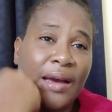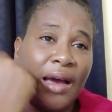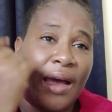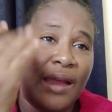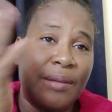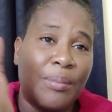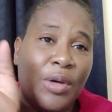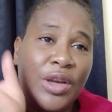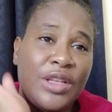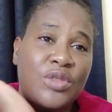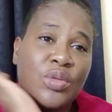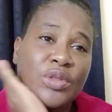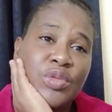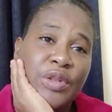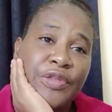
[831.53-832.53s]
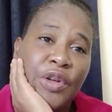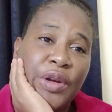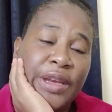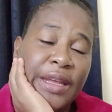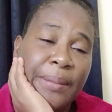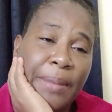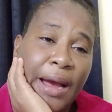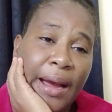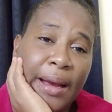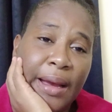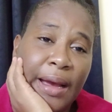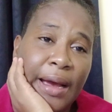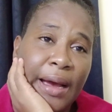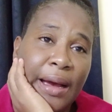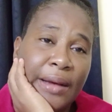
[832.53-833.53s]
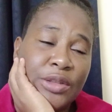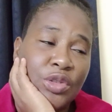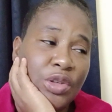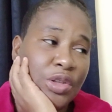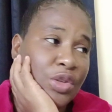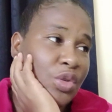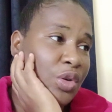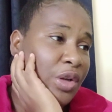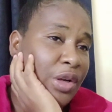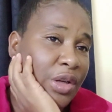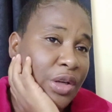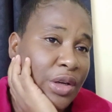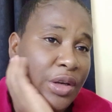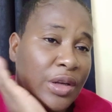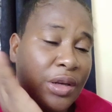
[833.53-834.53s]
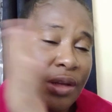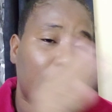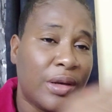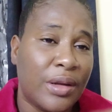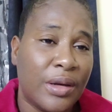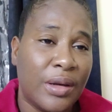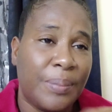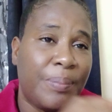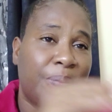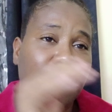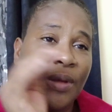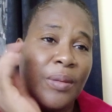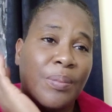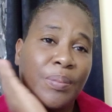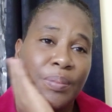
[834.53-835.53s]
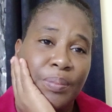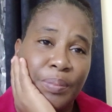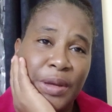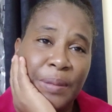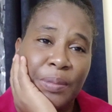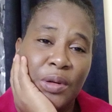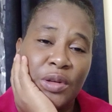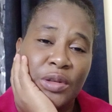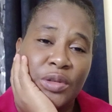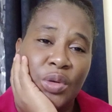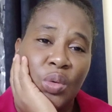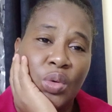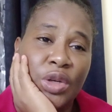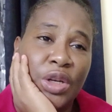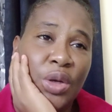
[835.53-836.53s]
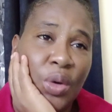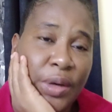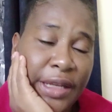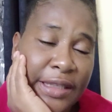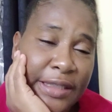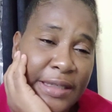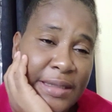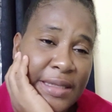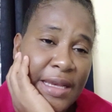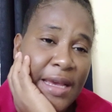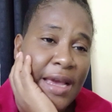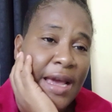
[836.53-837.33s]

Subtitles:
and monies was refunded back to the people who the donators,